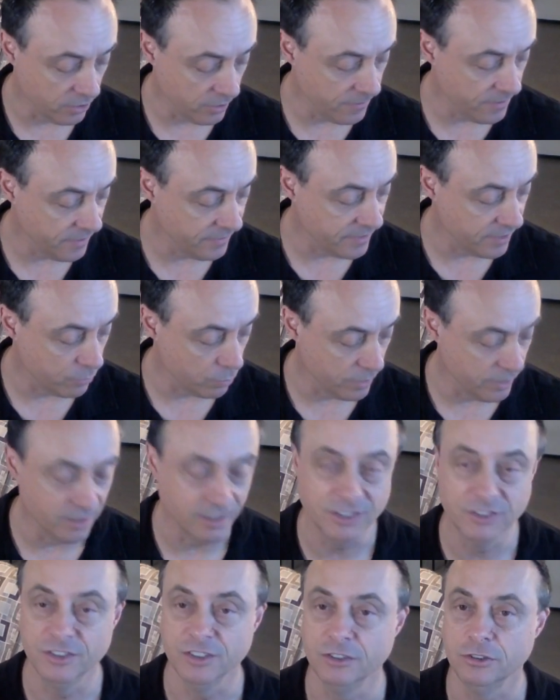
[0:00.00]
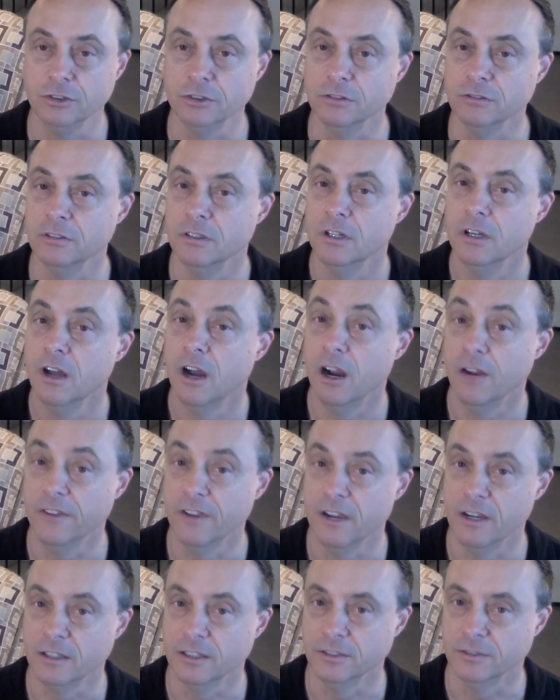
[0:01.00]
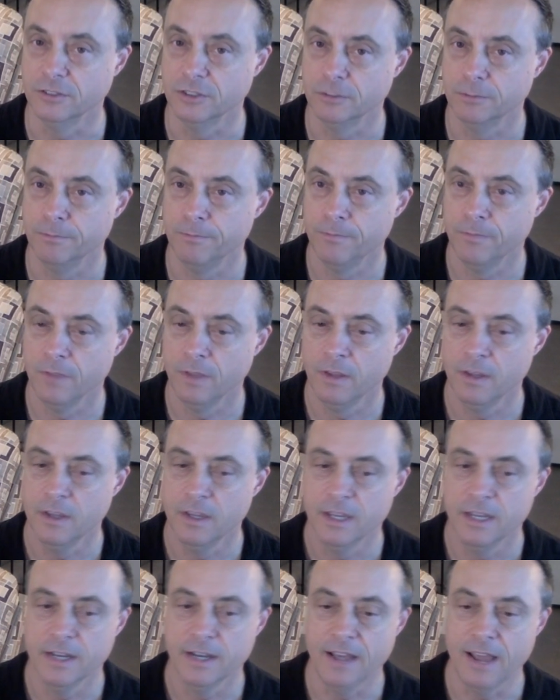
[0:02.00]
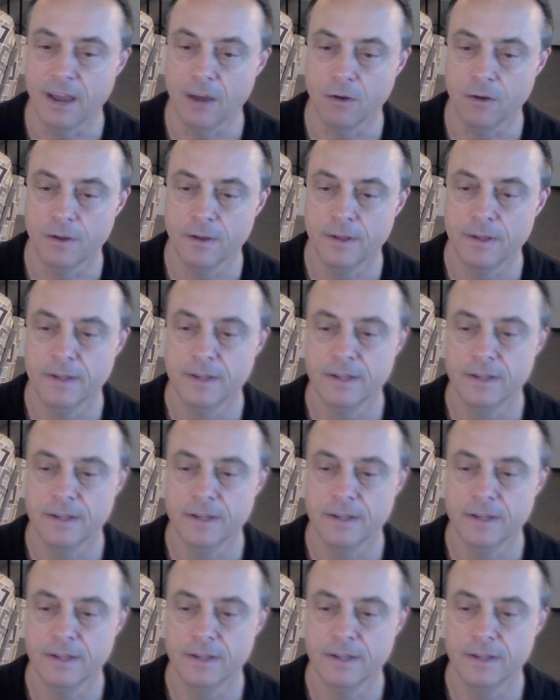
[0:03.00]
The only thing that really is in tune are the octaves. Now,